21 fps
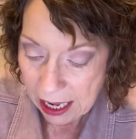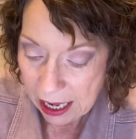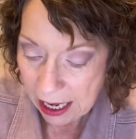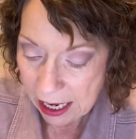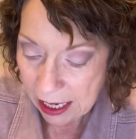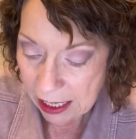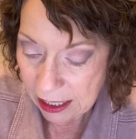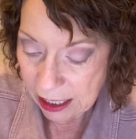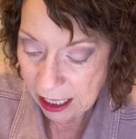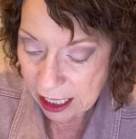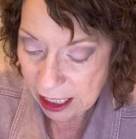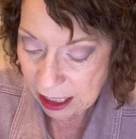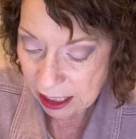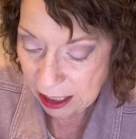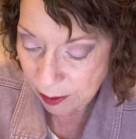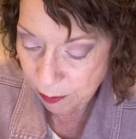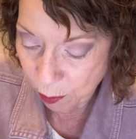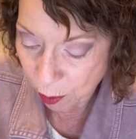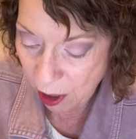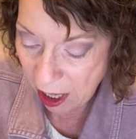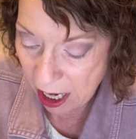And I
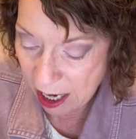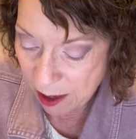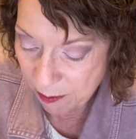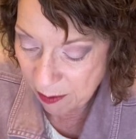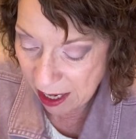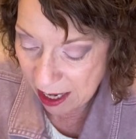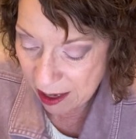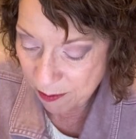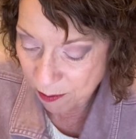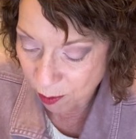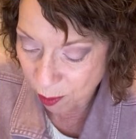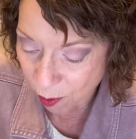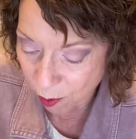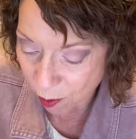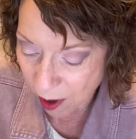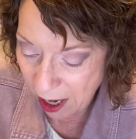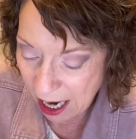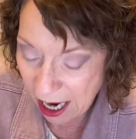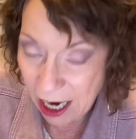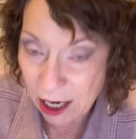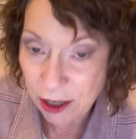spray my
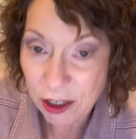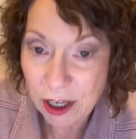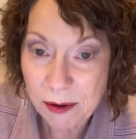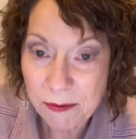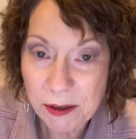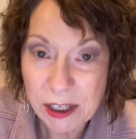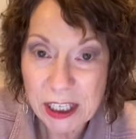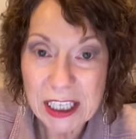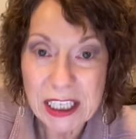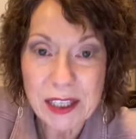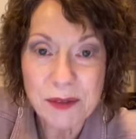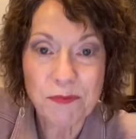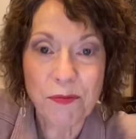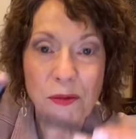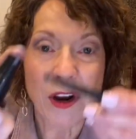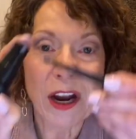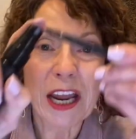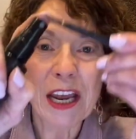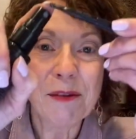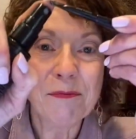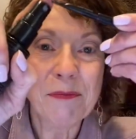brush. I'm just
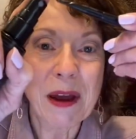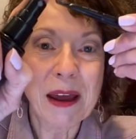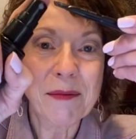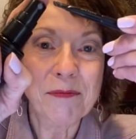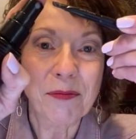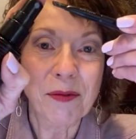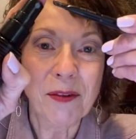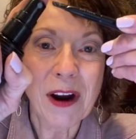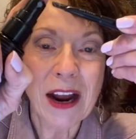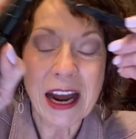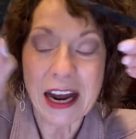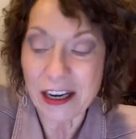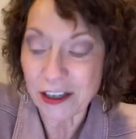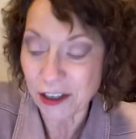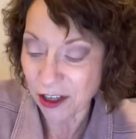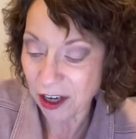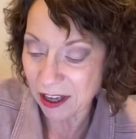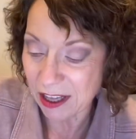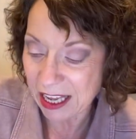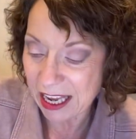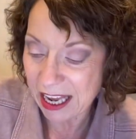spraying my brush
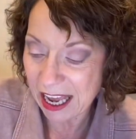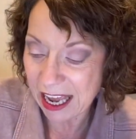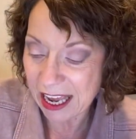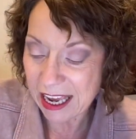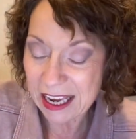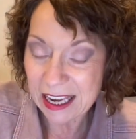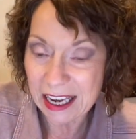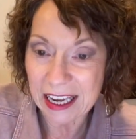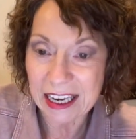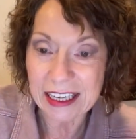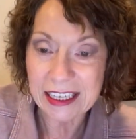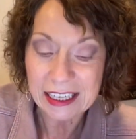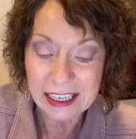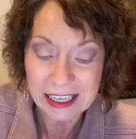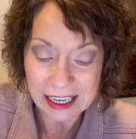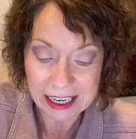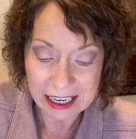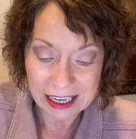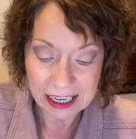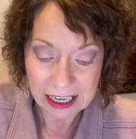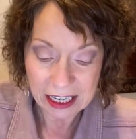on the end.
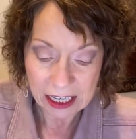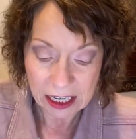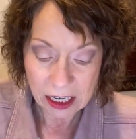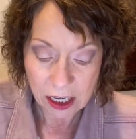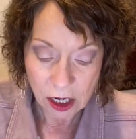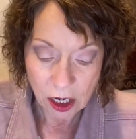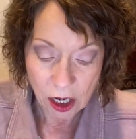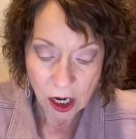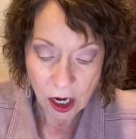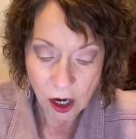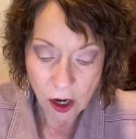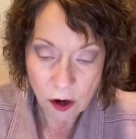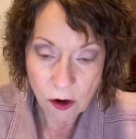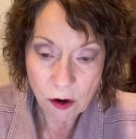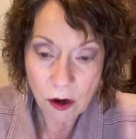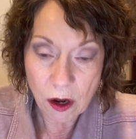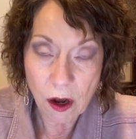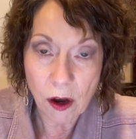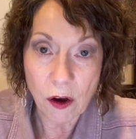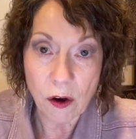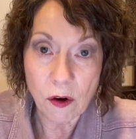
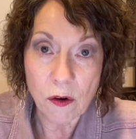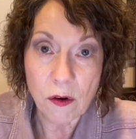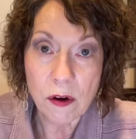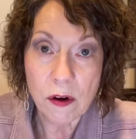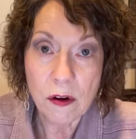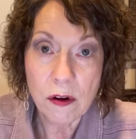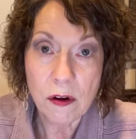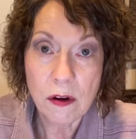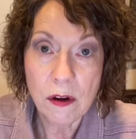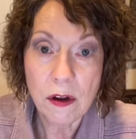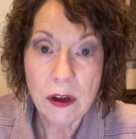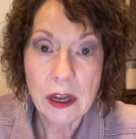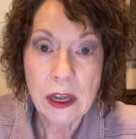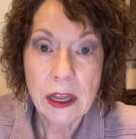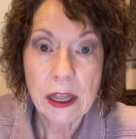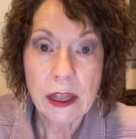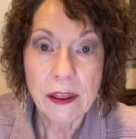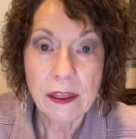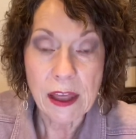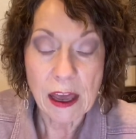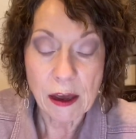Uh-oh,
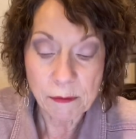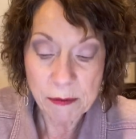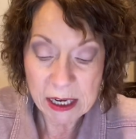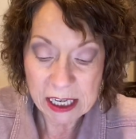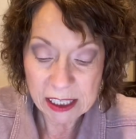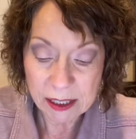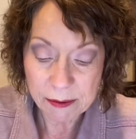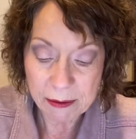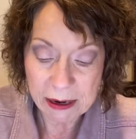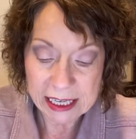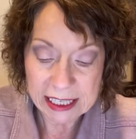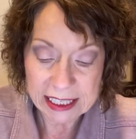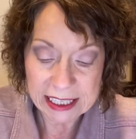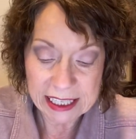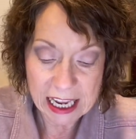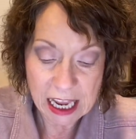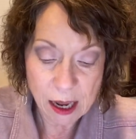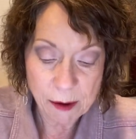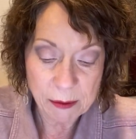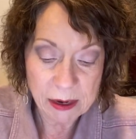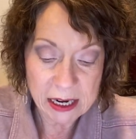that means my
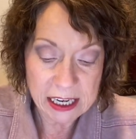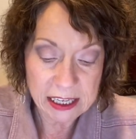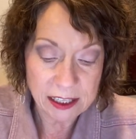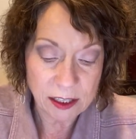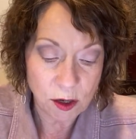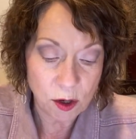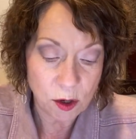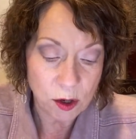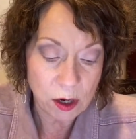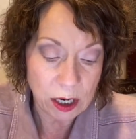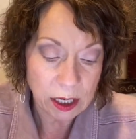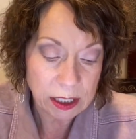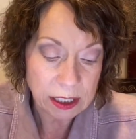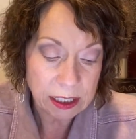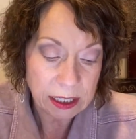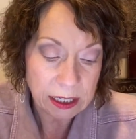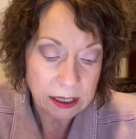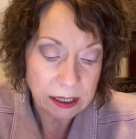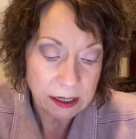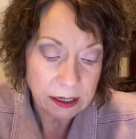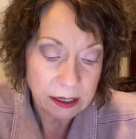salmon is cooked.
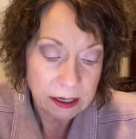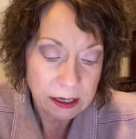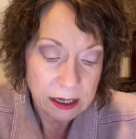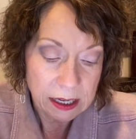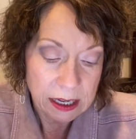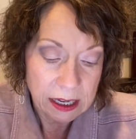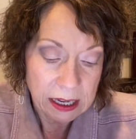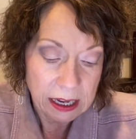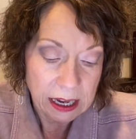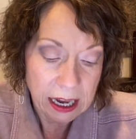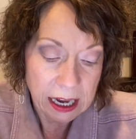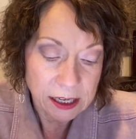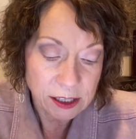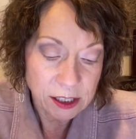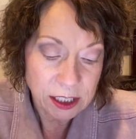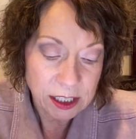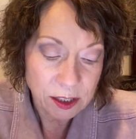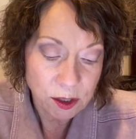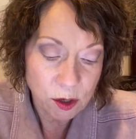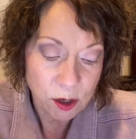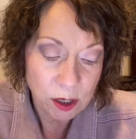I
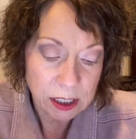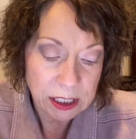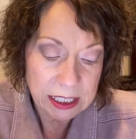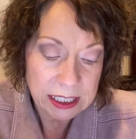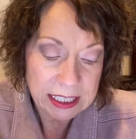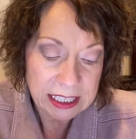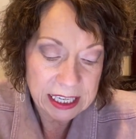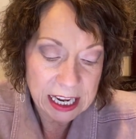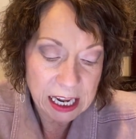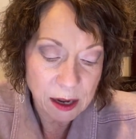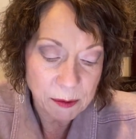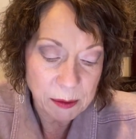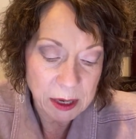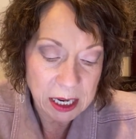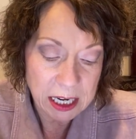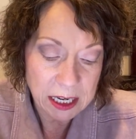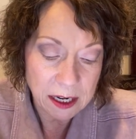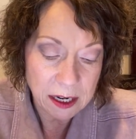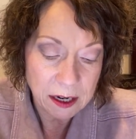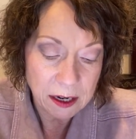just cooked salmon.